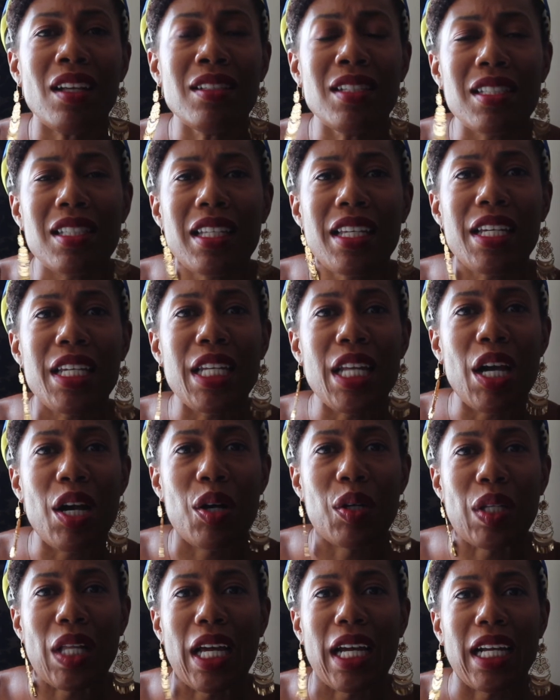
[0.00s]
Just to let you
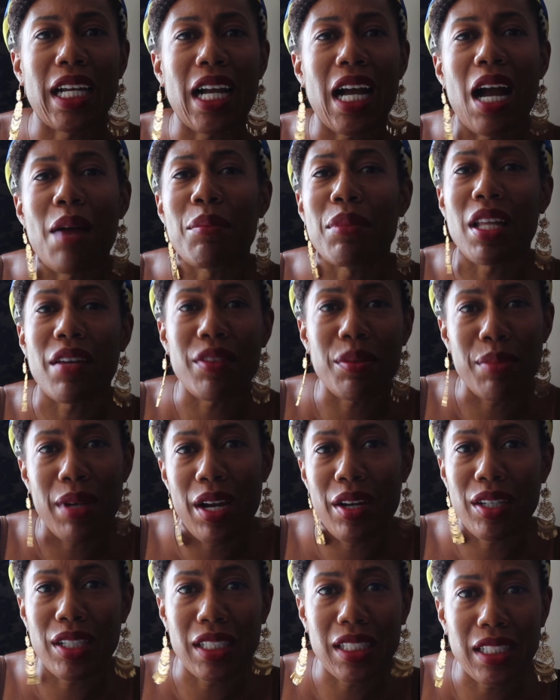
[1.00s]
know, like, I'm loving
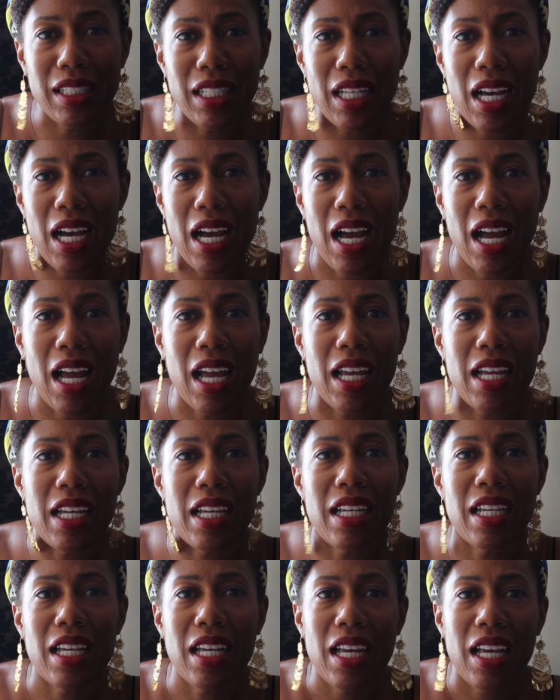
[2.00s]
Paris. If
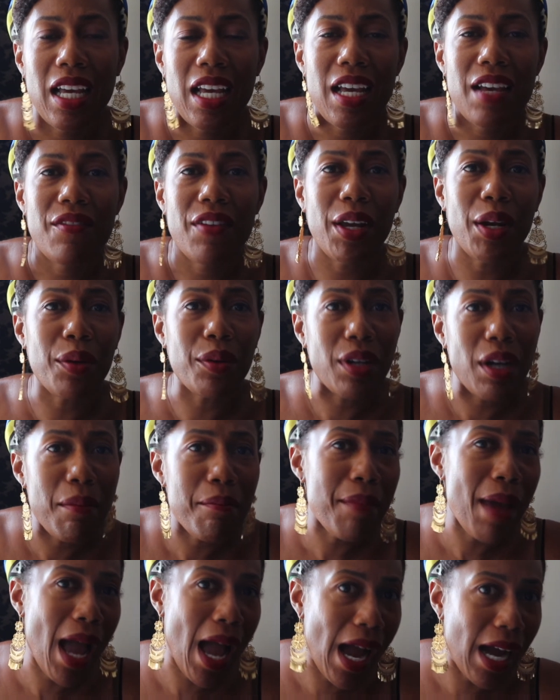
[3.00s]
I don't
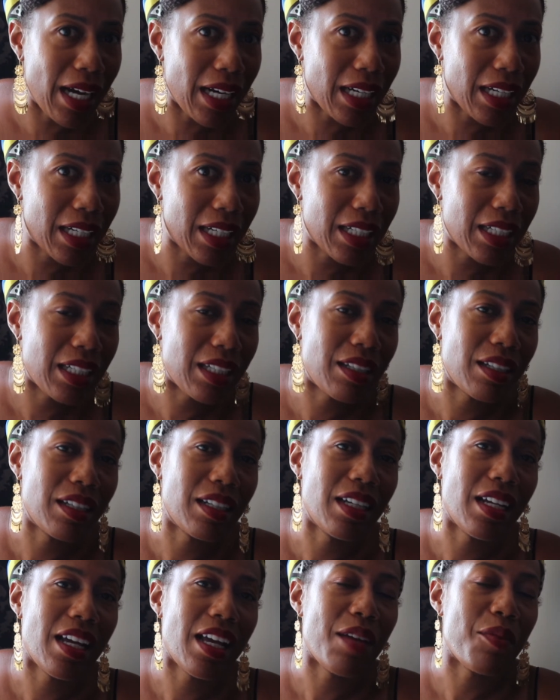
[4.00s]
come back,
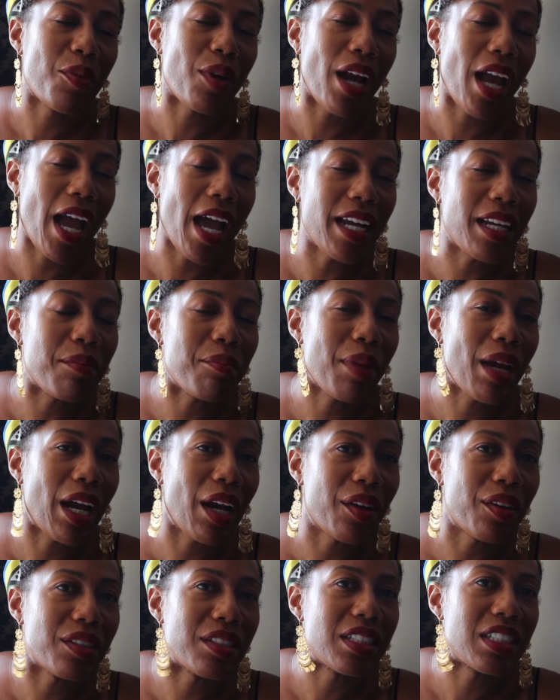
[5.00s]
we're adding
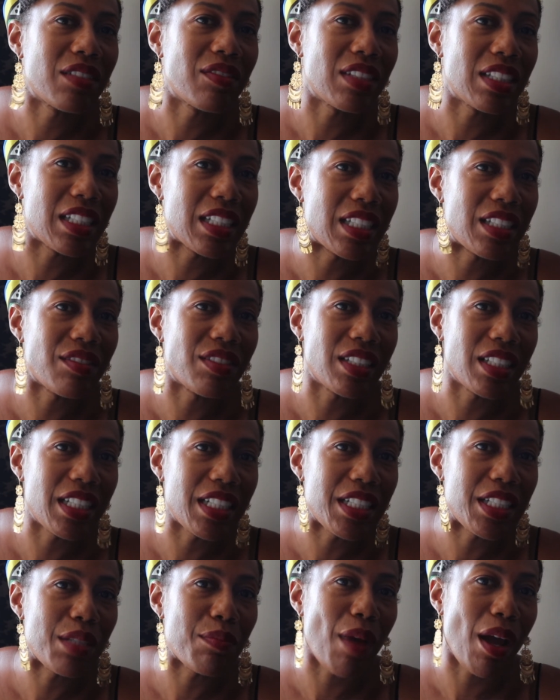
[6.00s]
Paris to the list of
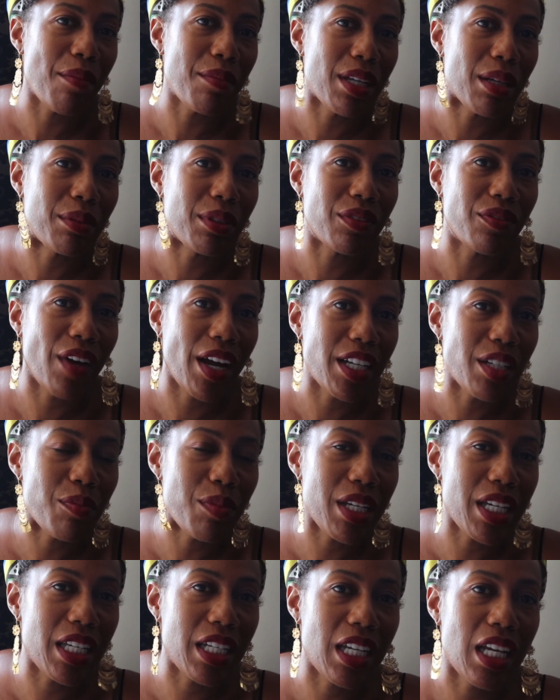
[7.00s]
cities you might be able to find
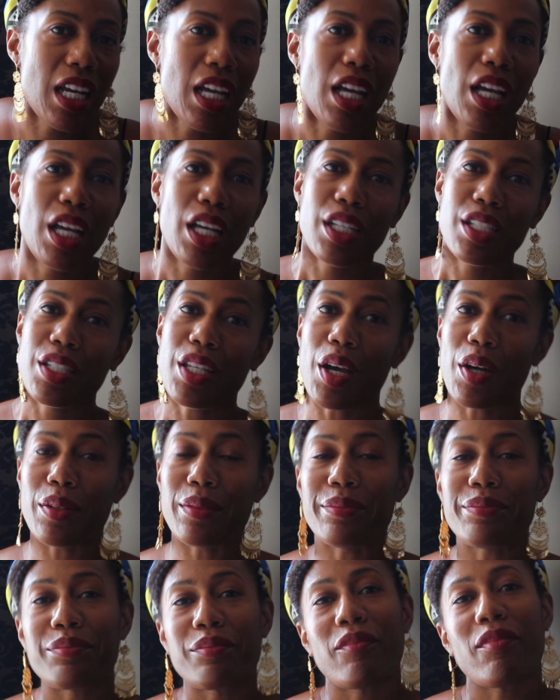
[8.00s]
me in.
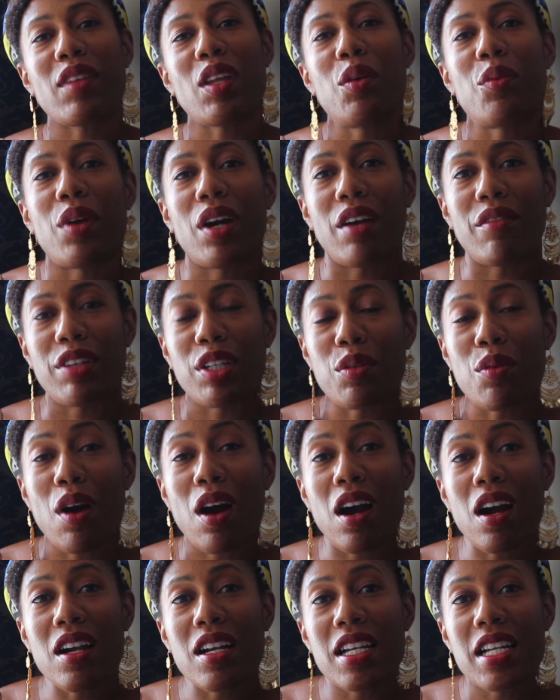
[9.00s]
So, wherever you
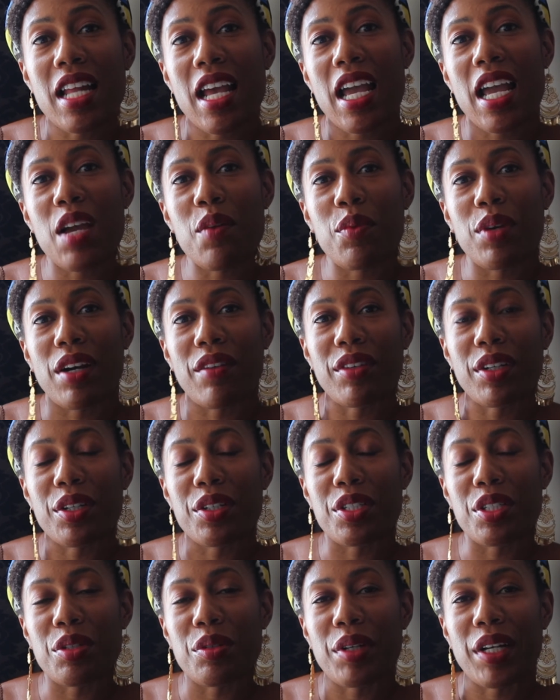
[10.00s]
are today, whatever
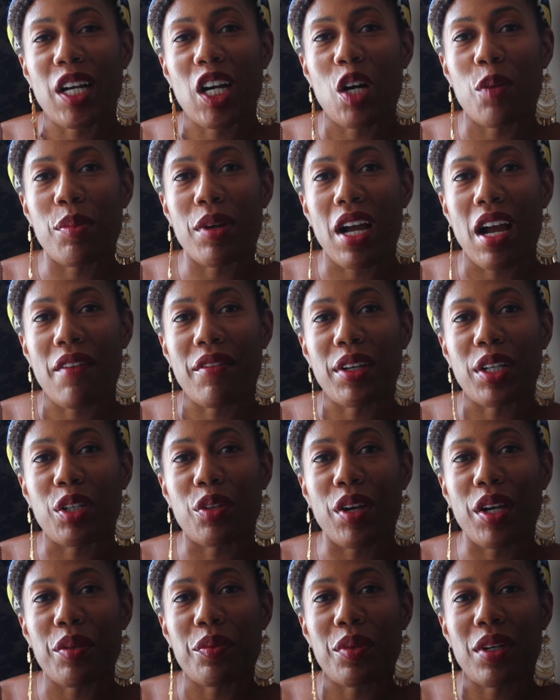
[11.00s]
you're doing, I hope you're having a
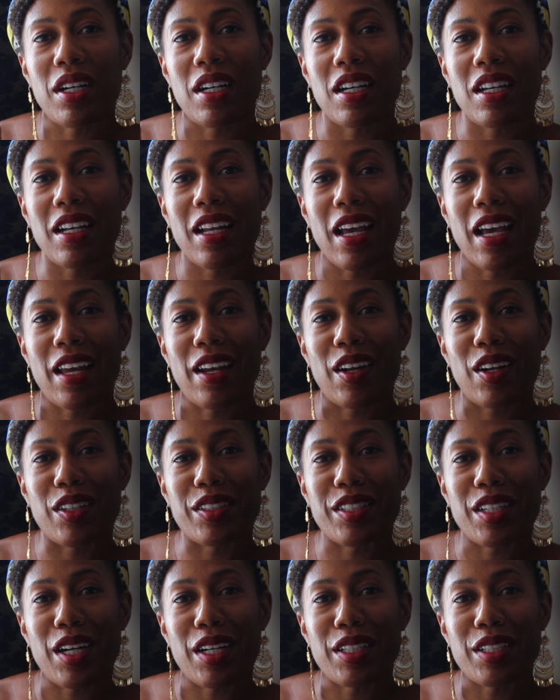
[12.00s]
great one, and
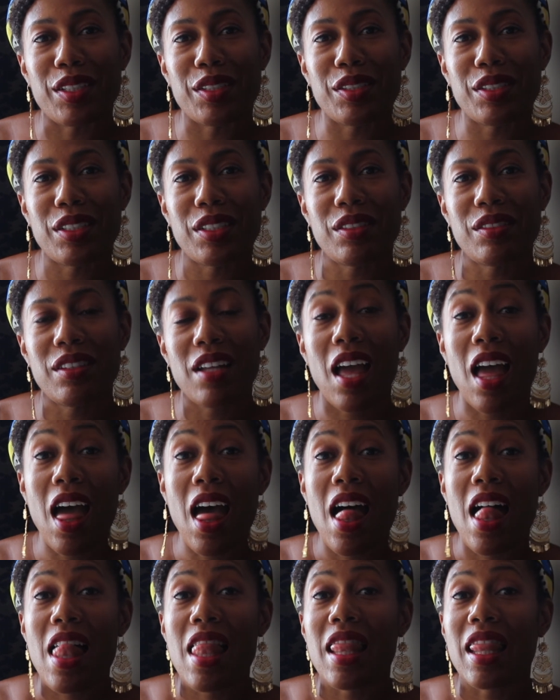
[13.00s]
I'll talk to you soon.
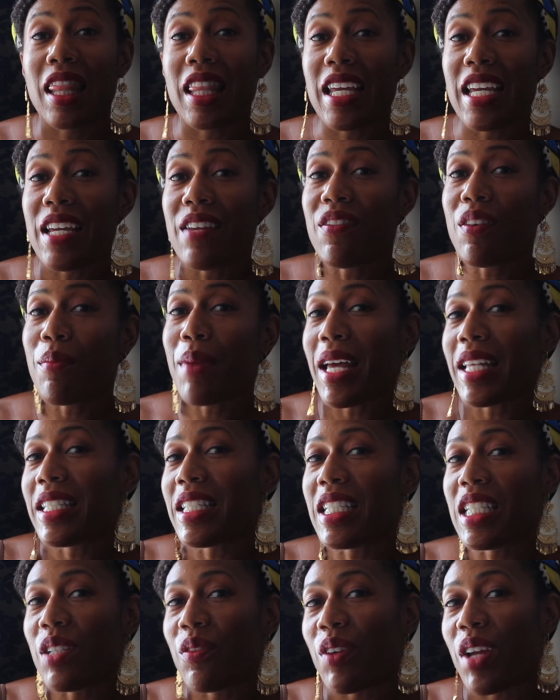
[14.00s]
Leave a
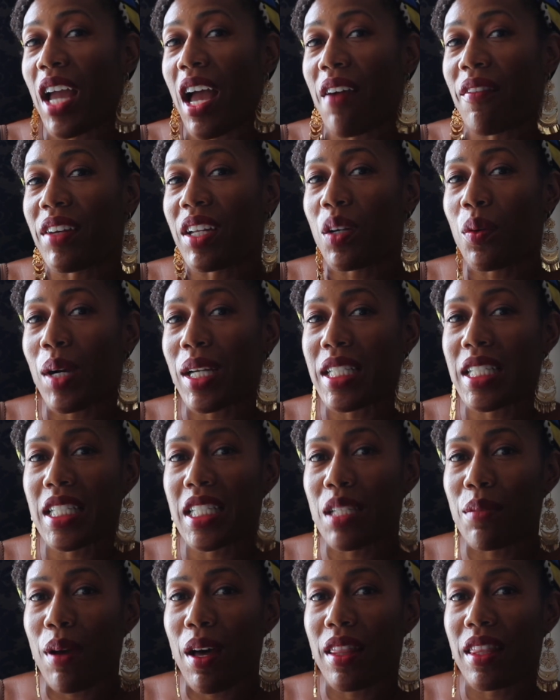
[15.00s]
message if you have any
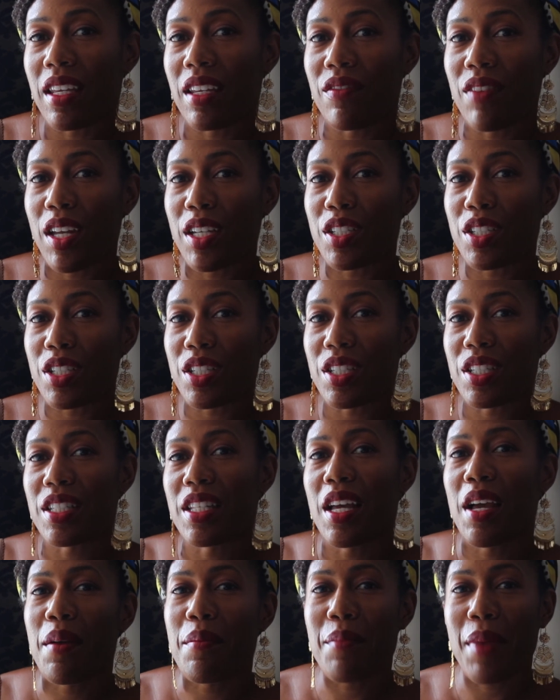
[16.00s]
questions about the
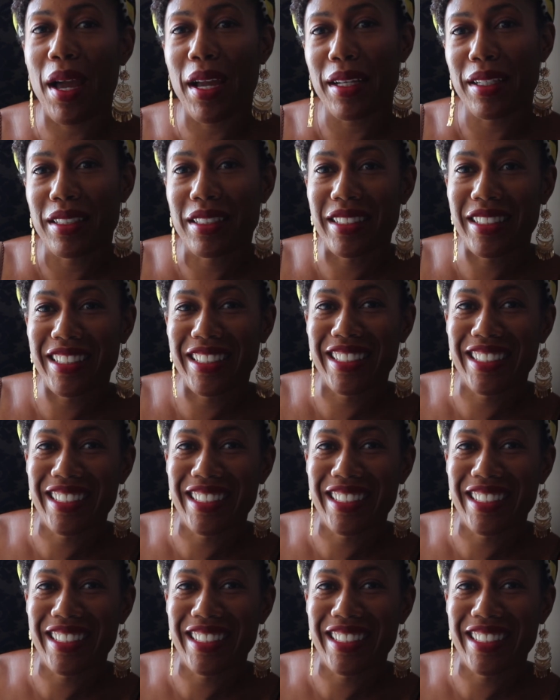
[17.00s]
adventures. Bye.